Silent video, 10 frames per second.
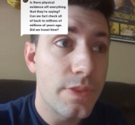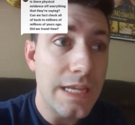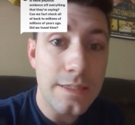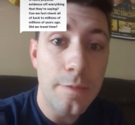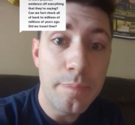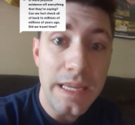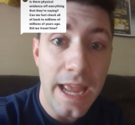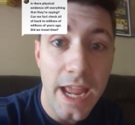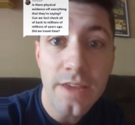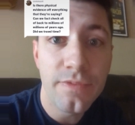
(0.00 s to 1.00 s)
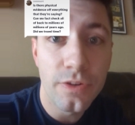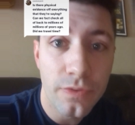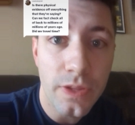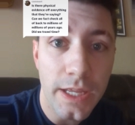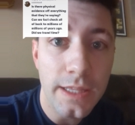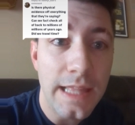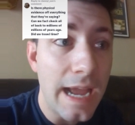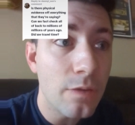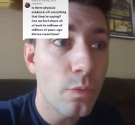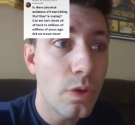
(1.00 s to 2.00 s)
That's a behavior thing.
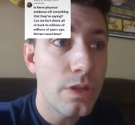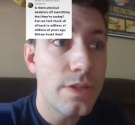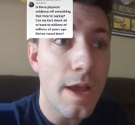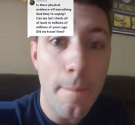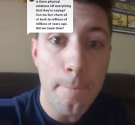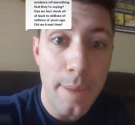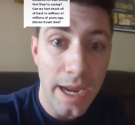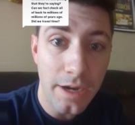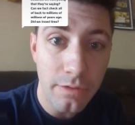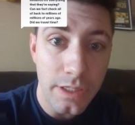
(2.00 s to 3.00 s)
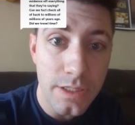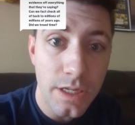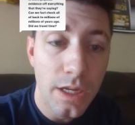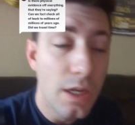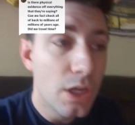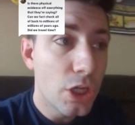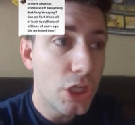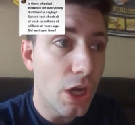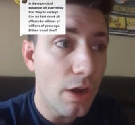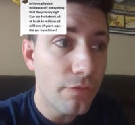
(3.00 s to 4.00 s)
That was a parent
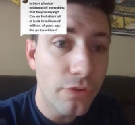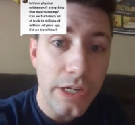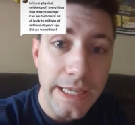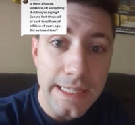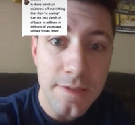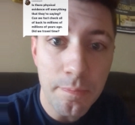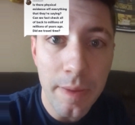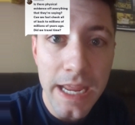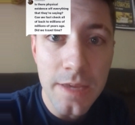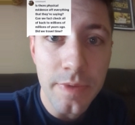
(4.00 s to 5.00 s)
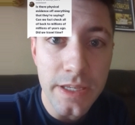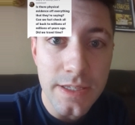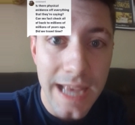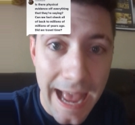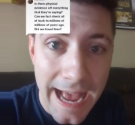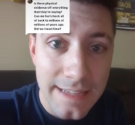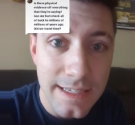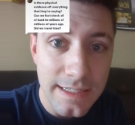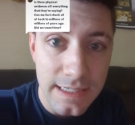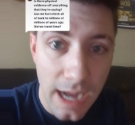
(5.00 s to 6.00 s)
covering its babies as
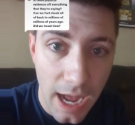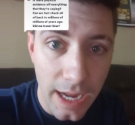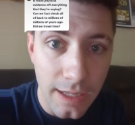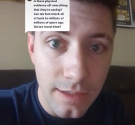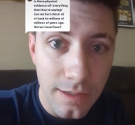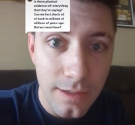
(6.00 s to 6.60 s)
it died.